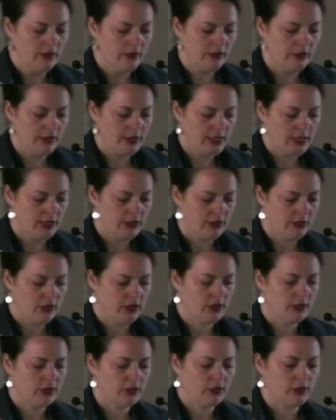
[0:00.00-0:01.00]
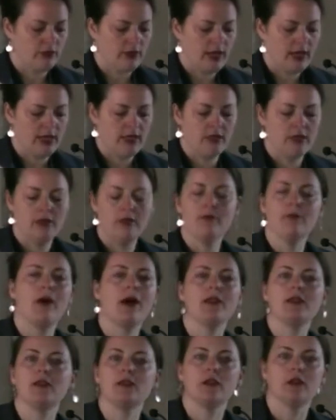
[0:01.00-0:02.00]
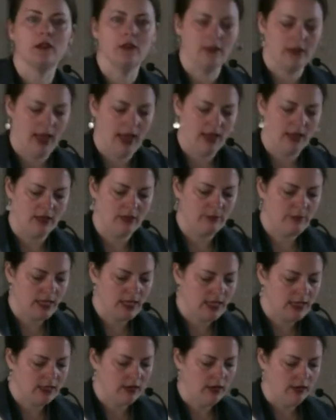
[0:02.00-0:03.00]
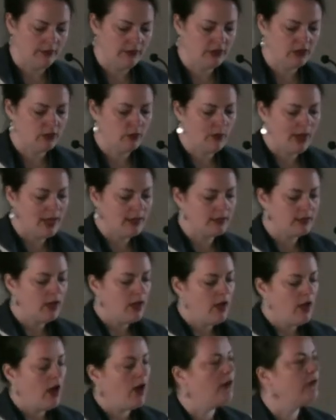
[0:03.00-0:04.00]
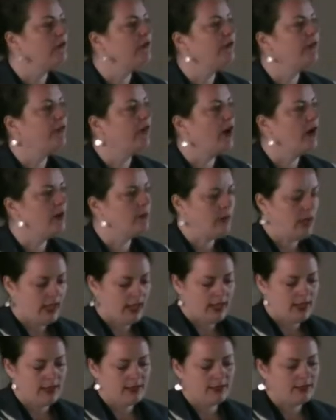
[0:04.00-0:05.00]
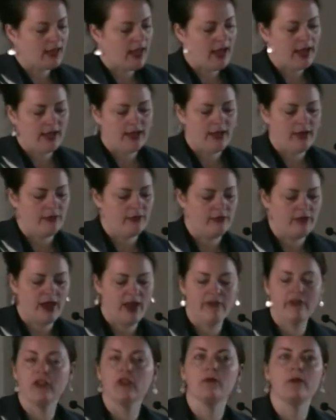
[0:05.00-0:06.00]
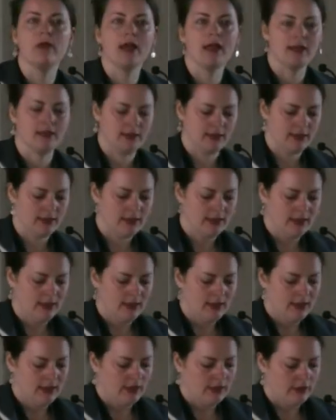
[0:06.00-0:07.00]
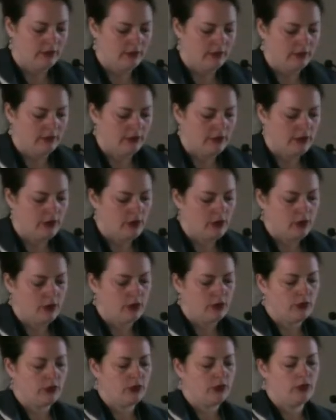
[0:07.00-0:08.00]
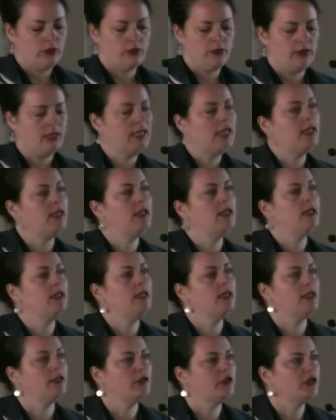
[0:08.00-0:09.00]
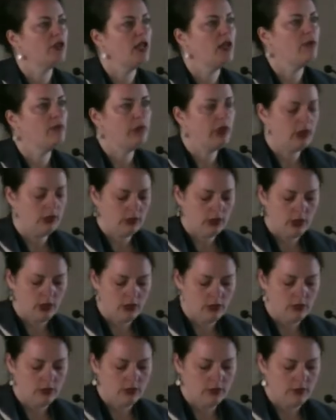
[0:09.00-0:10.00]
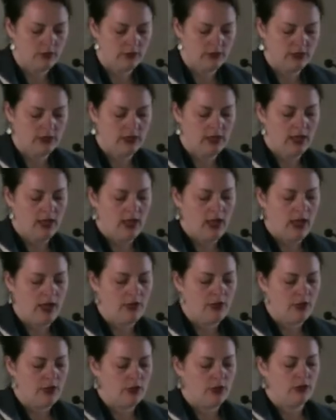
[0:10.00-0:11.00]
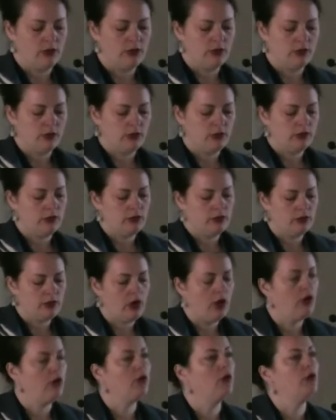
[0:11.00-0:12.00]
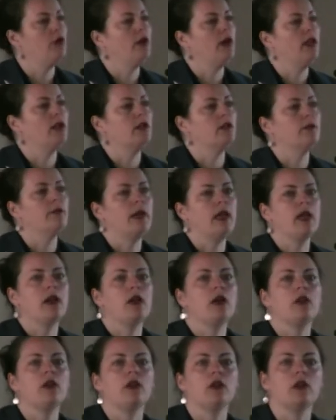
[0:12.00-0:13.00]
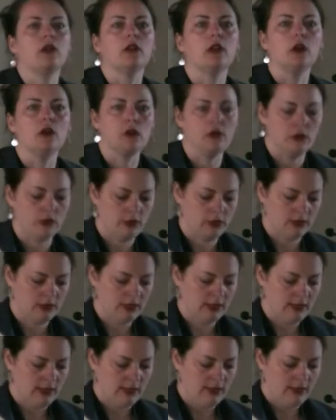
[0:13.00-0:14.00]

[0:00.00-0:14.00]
For each strained muscle and bead of sweat of farm hands I have never met, for those who knead and shape the loaves and those who sew and make the clothes,